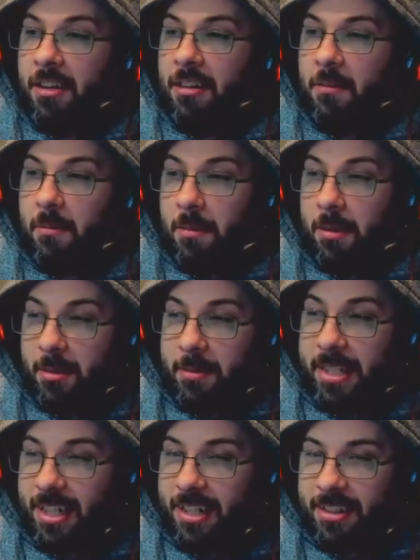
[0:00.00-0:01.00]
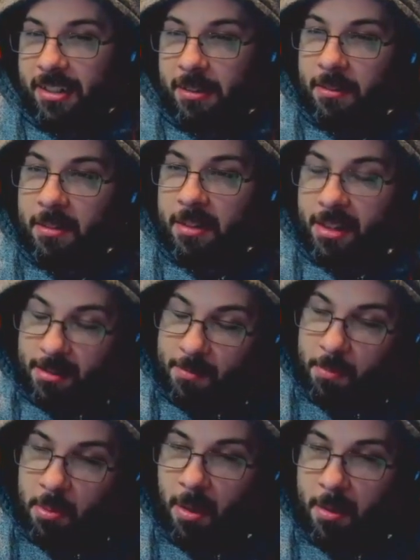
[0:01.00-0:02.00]
what are we going to do?
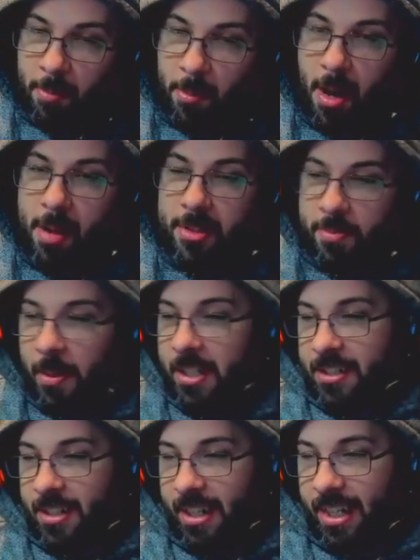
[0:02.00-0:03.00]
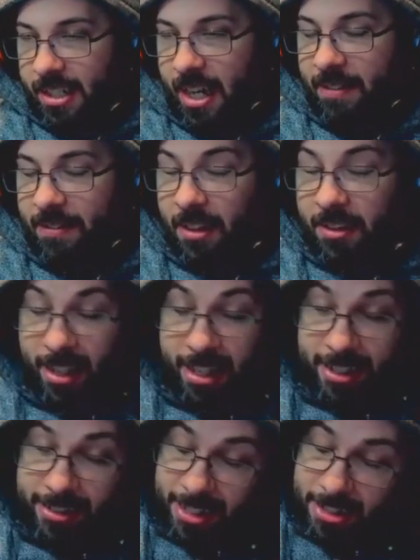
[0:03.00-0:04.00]
Prime has basically saved us, and
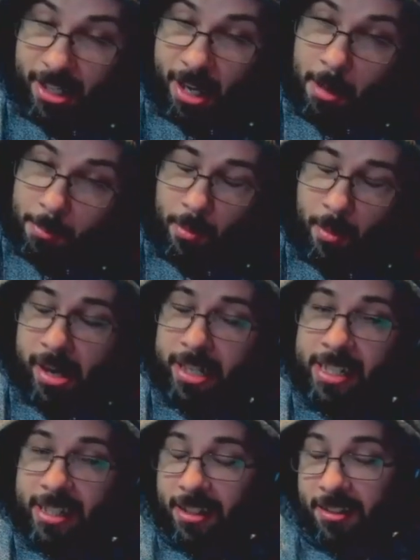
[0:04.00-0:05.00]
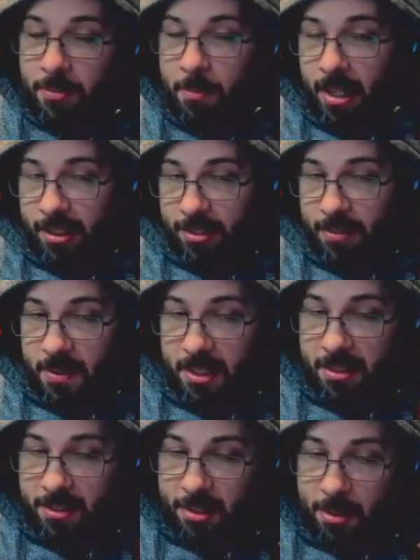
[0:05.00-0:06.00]
he's actually upgraded us
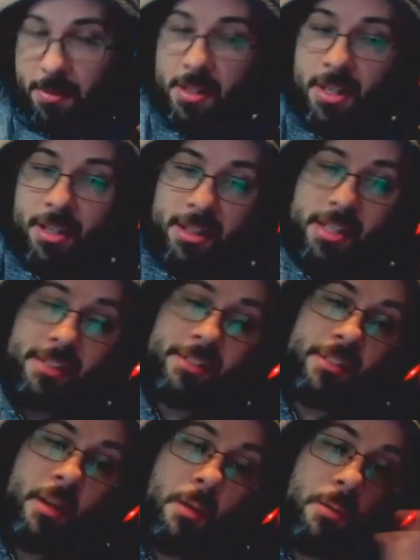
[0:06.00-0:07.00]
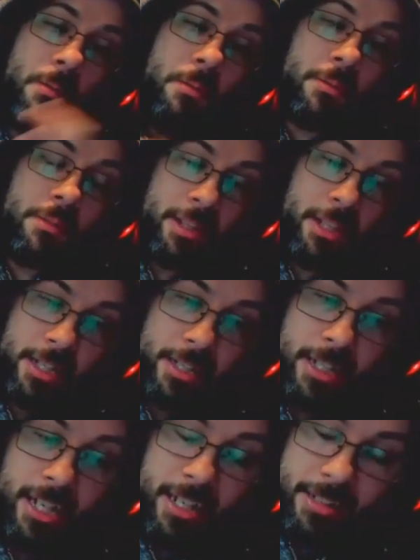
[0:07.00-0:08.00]
massively. So this whole
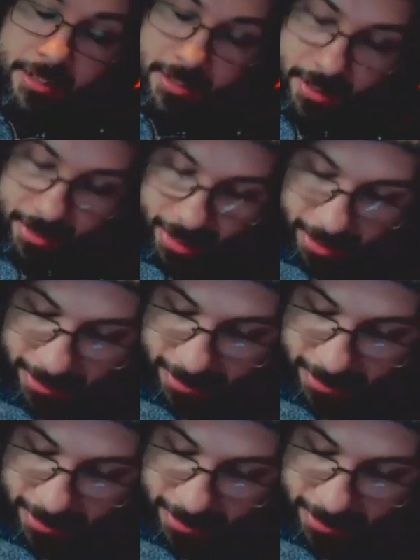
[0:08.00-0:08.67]
thing is thanks